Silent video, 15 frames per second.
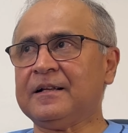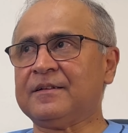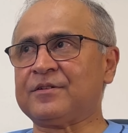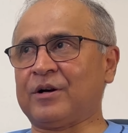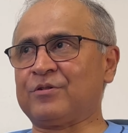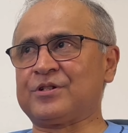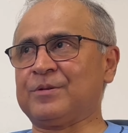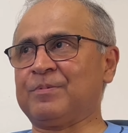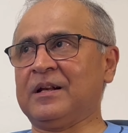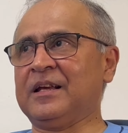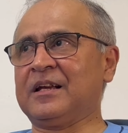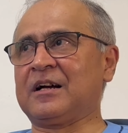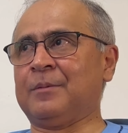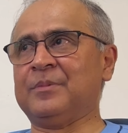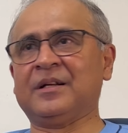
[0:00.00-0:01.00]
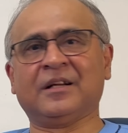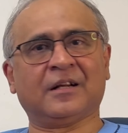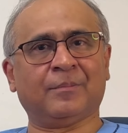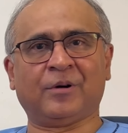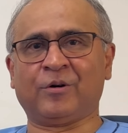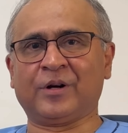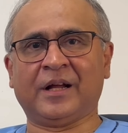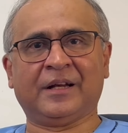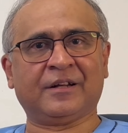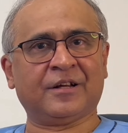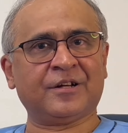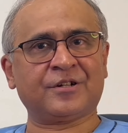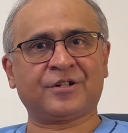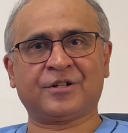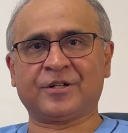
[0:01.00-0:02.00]
So I would typically come in at about
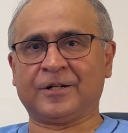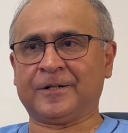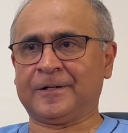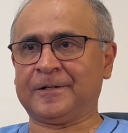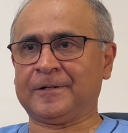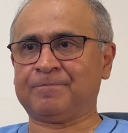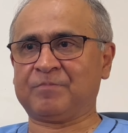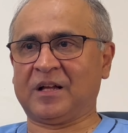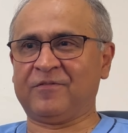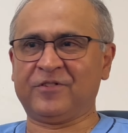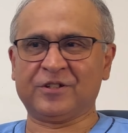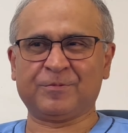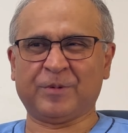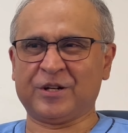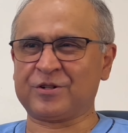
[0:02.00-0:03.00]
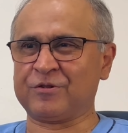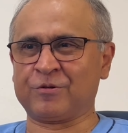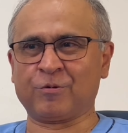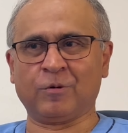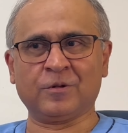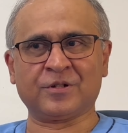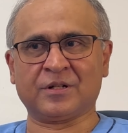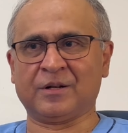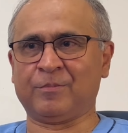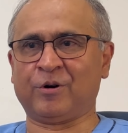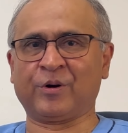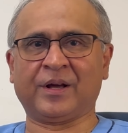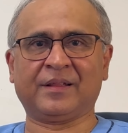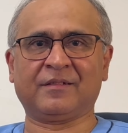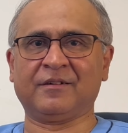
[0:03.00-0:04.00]
8ish. Our first patient rolls in
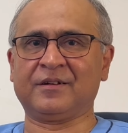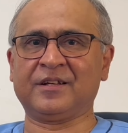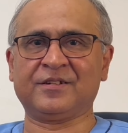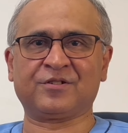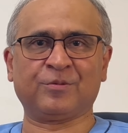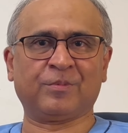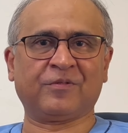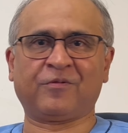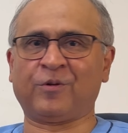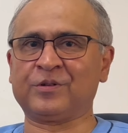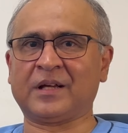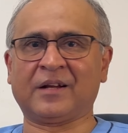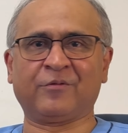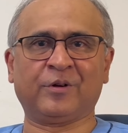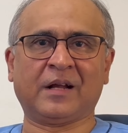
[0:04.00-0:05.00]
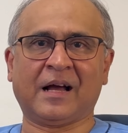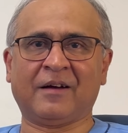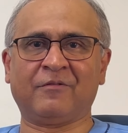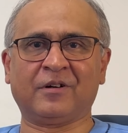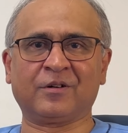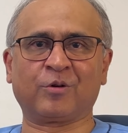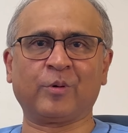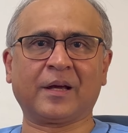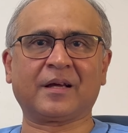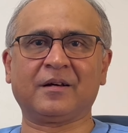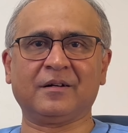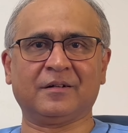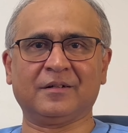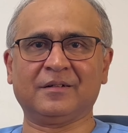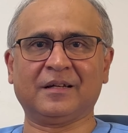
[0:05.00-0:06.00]
about 8:30. So before that, we'd have one quick
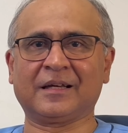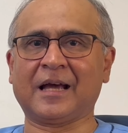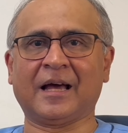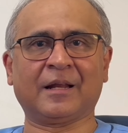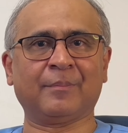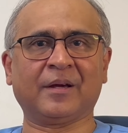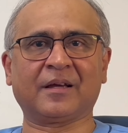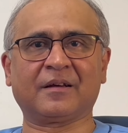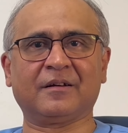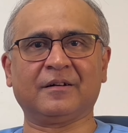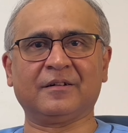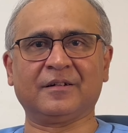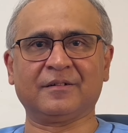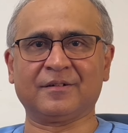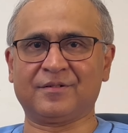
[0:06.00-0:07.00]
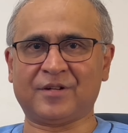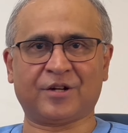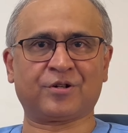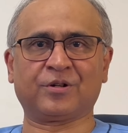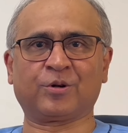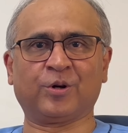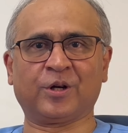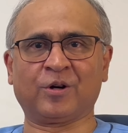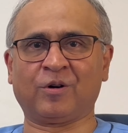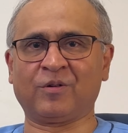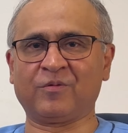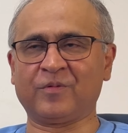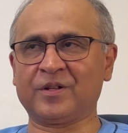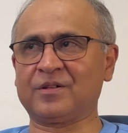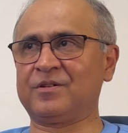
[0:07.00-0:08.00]
academic session going
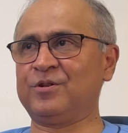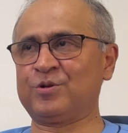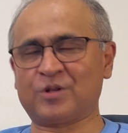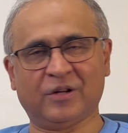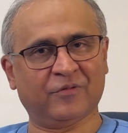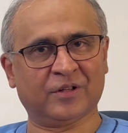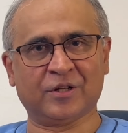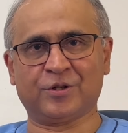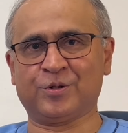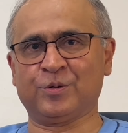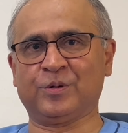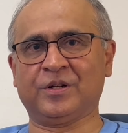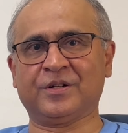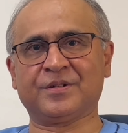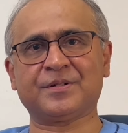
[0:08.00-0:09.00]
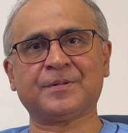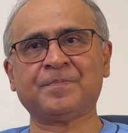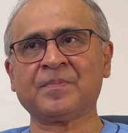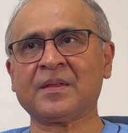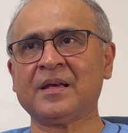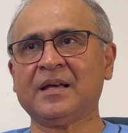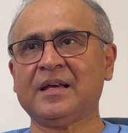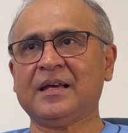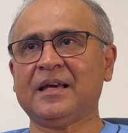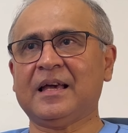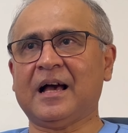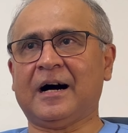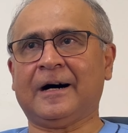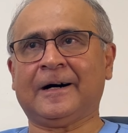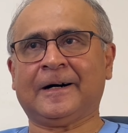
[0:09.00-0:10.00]
on usually with the juniors.
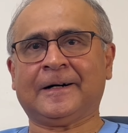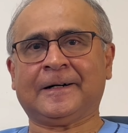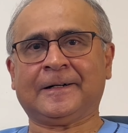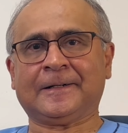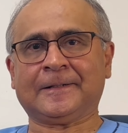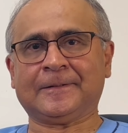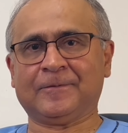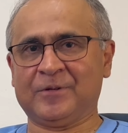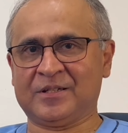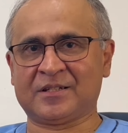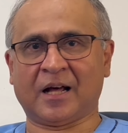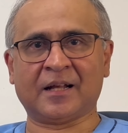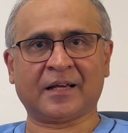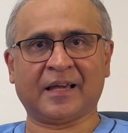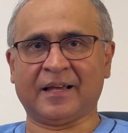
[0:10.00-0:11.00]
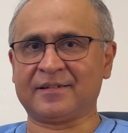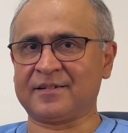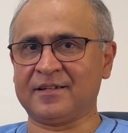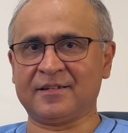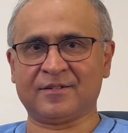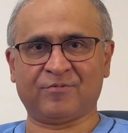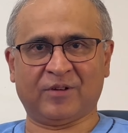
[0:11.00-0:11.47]
We start our cases.